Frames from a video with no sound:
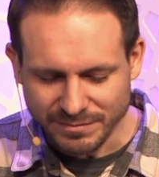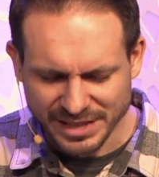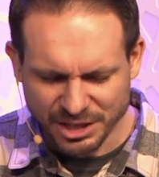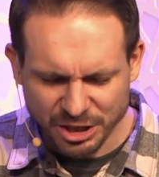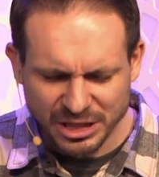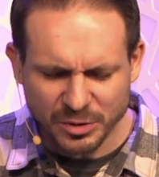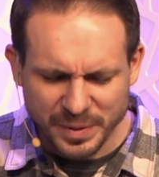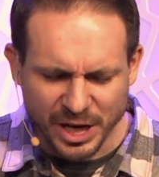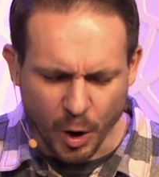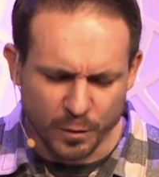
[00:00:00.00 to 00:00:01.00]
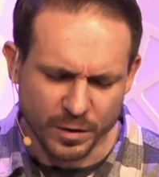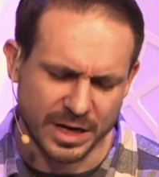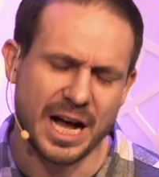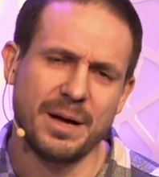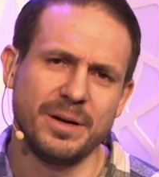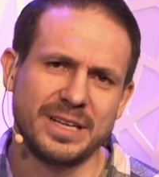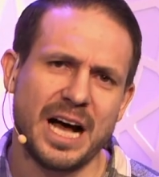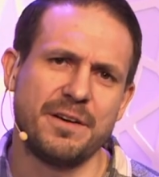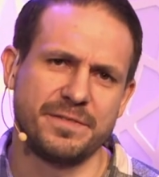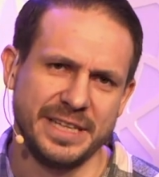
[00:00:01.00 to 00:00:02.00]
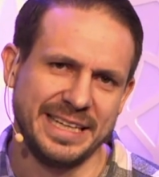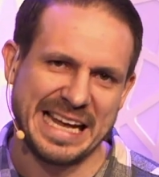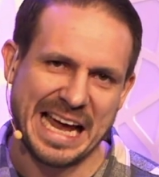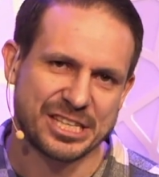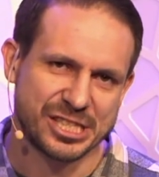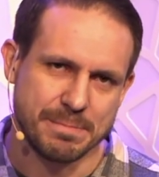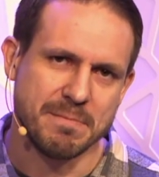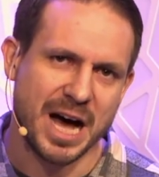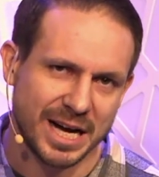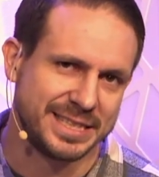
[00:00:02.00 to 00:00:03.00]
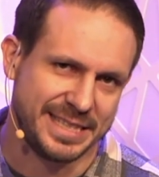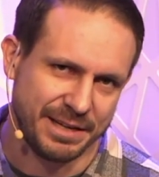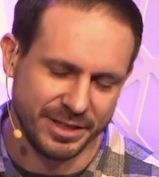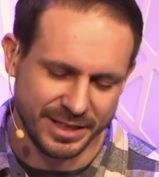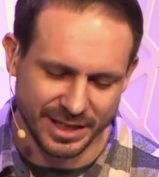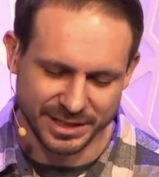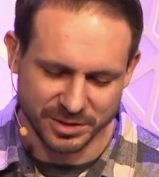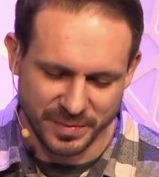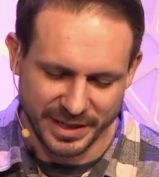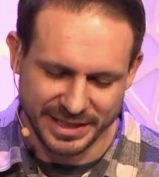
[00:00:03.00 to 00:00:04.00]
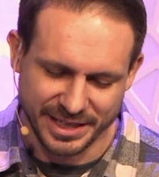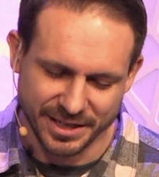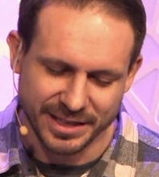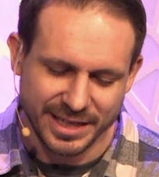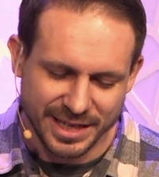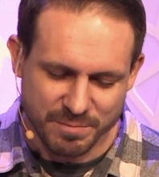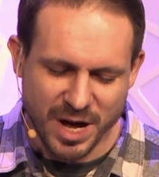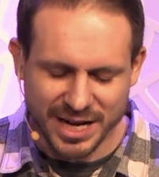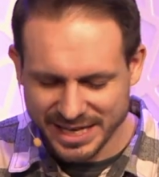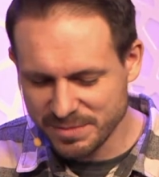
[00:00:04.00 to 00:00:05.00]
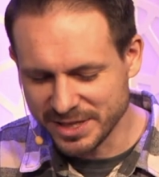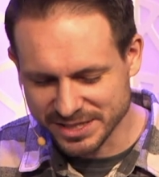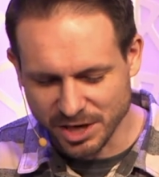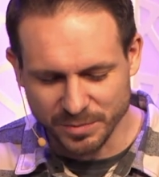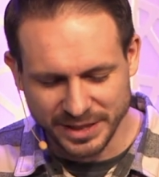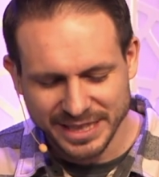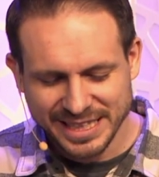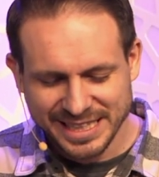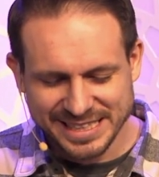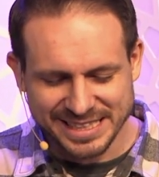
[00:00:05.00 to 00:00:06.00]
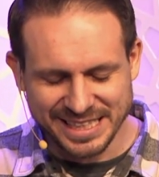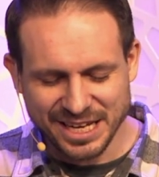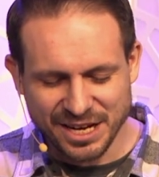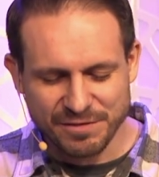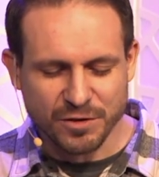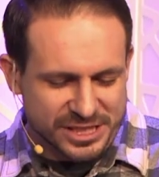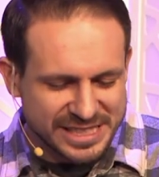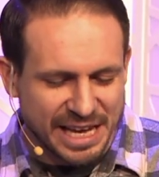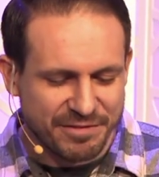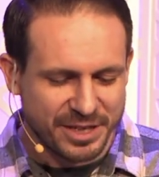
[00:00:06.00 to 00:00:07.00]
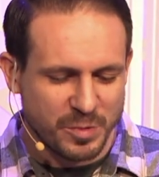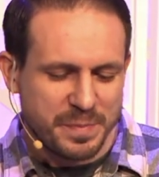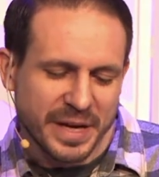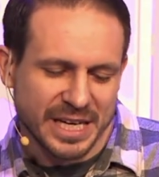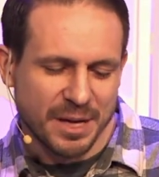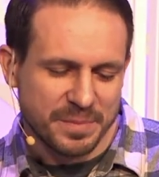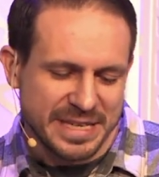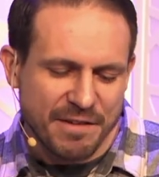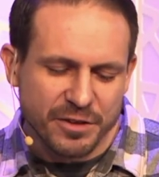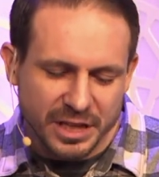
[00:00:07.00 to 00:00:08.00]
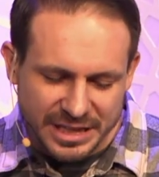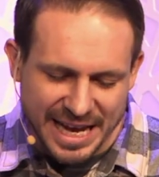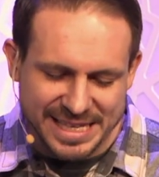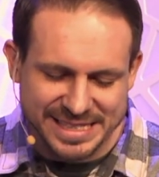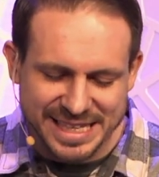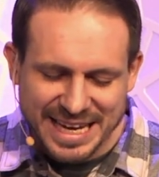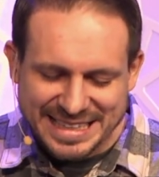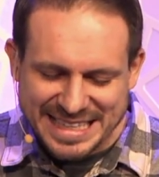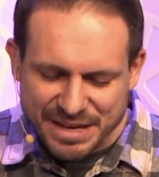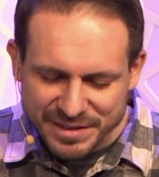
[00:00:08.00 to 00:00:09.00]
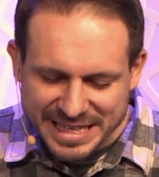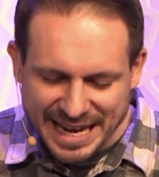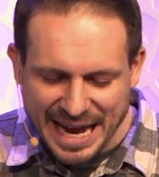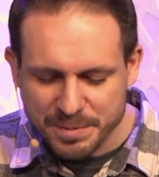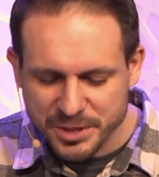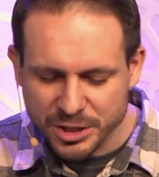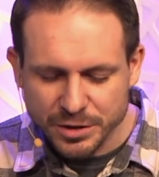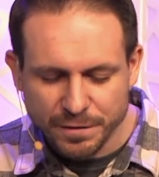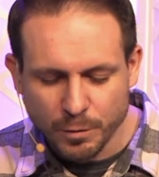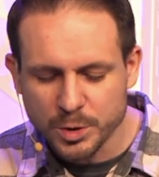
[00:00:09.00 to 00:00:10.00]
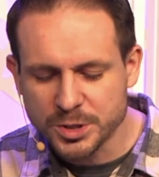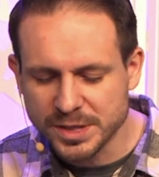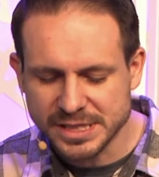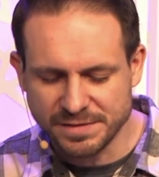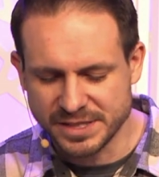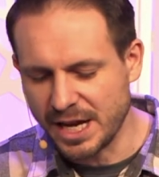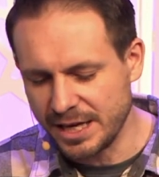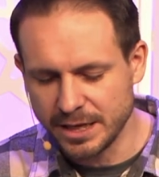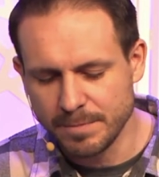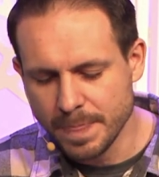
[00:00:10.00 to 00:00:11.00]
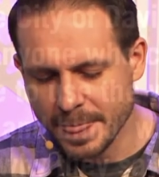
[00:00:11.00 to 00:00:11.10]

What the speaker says: They're a little bit overconfident, and they actually mock David a little bit here, mock him and his army. And in verse 7, we pick it up, "Nevertheless, David captured the fortress of Zion,